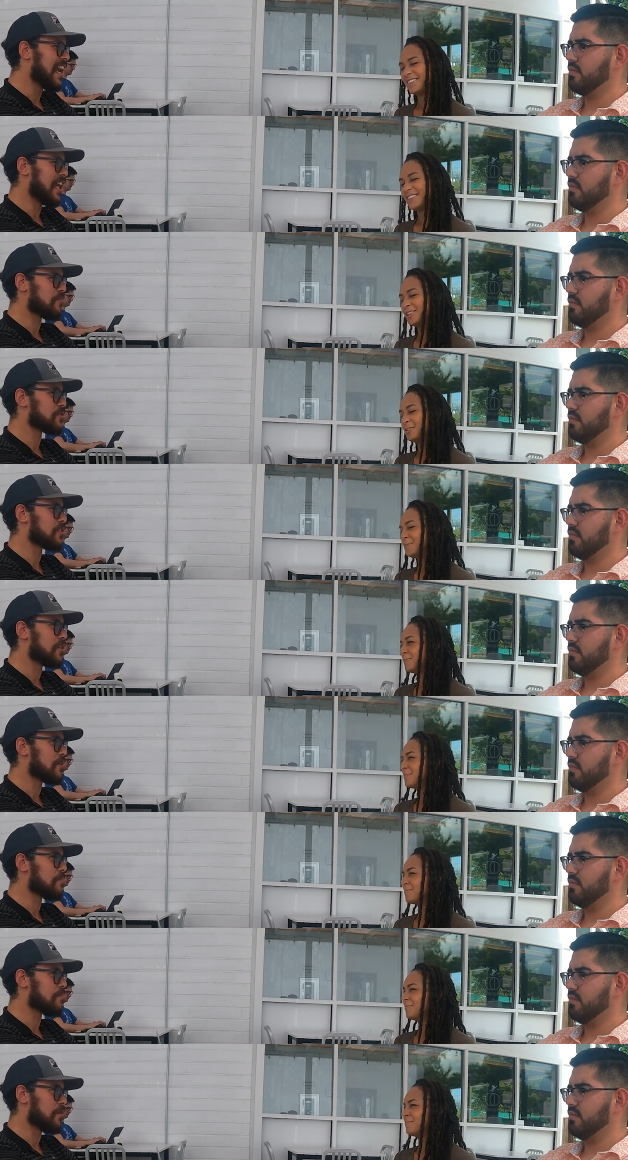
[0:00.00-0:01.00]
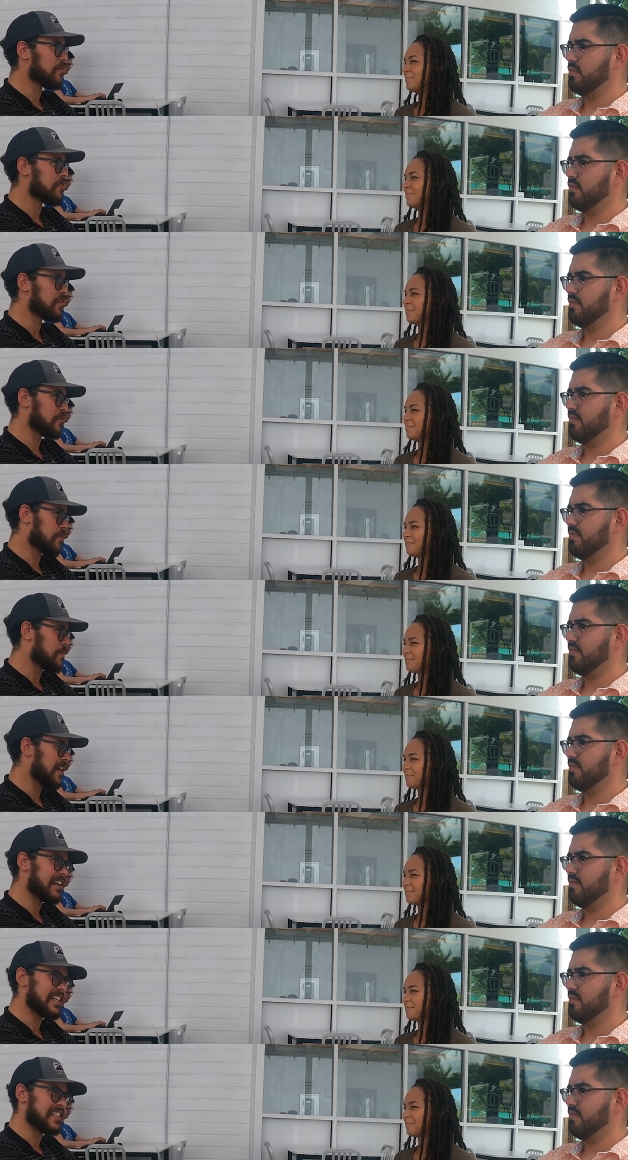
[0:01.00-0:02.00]
Speaker 1: And I'm sure both your
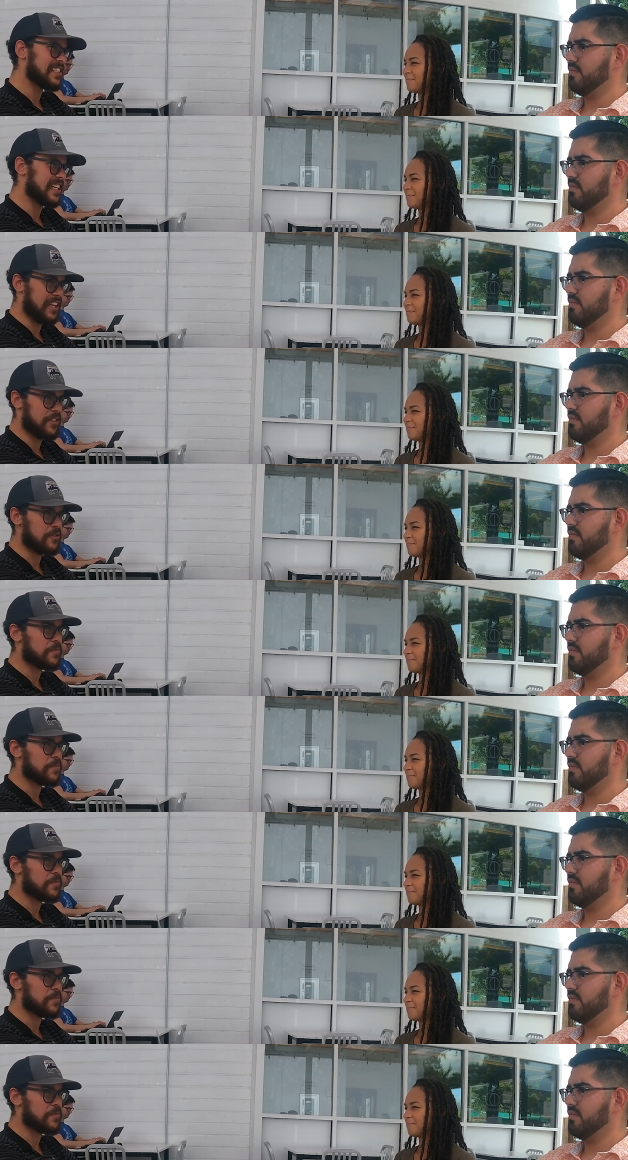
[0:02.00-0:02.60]
parents and those